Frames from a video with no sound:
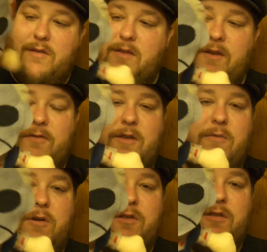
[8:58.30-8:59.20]
definitely
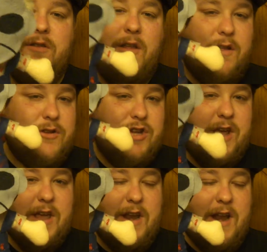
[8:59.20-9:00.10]
worth
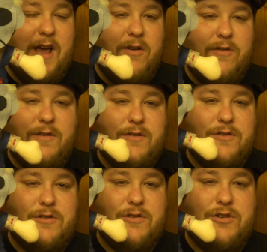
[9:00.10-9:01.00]
checking it out.
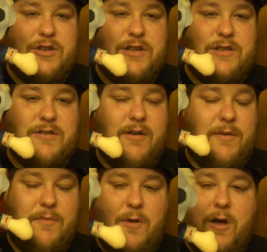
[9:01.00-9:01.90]
She does
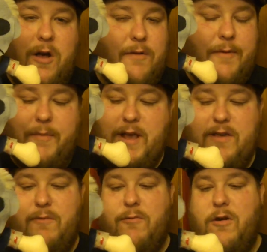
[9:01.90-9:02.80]
um,
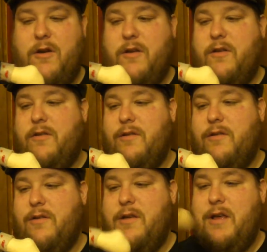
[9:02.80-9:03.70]
amazing work.
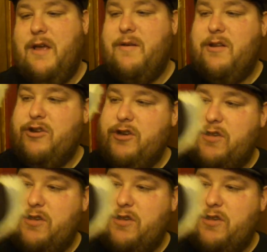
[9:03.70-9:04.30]
I mean, she